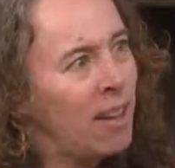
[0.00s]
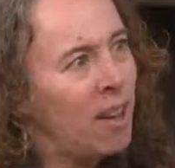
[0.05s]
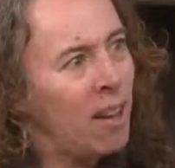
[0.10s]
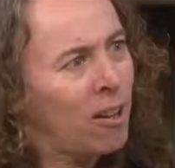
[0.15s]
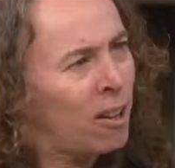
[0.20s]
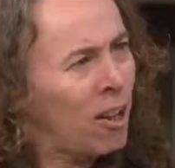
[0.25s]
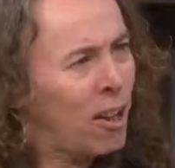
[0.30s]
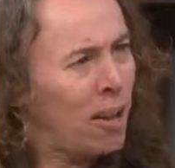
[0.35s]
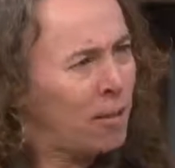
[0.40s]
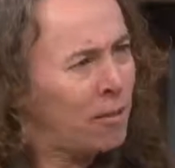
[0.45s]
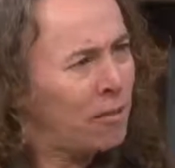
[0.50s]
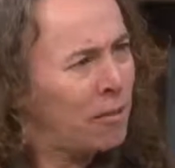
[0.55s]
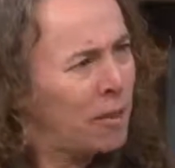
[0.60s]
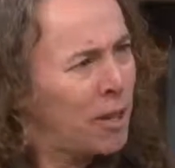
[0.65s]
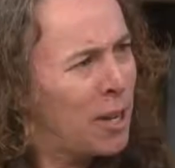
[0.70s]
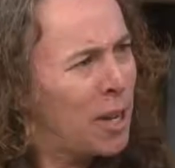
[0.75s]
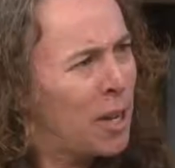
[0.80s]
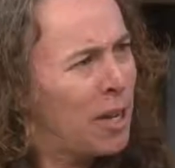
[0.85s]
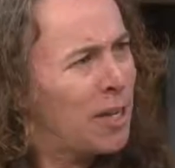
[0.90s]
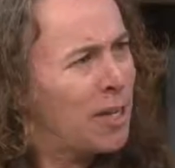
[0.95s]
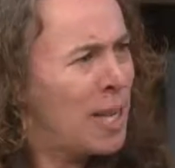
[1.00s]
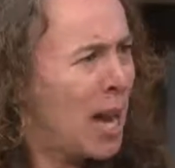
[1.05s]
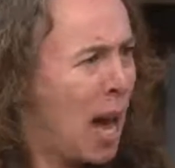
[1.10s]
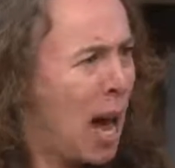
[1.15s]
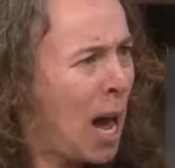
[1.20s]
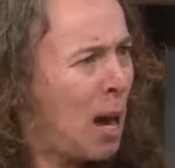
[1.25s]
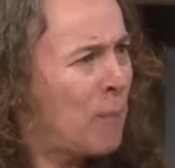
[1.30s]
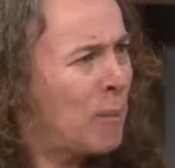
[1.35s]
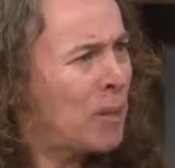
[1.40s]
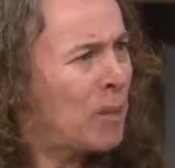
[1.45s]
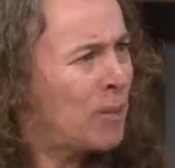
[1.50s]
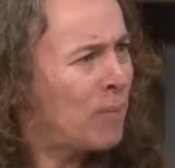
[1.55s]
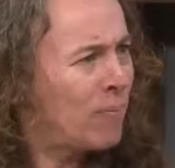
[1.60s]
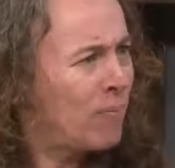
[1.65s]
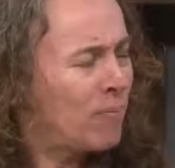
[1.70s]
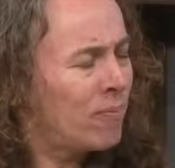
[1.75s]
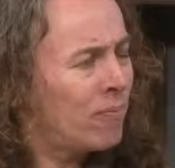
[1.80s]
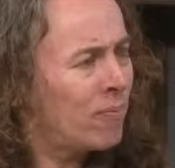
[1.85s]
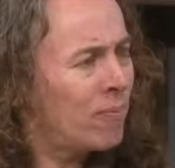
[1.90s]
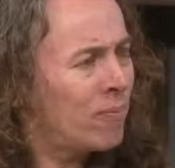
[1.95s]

a lot of time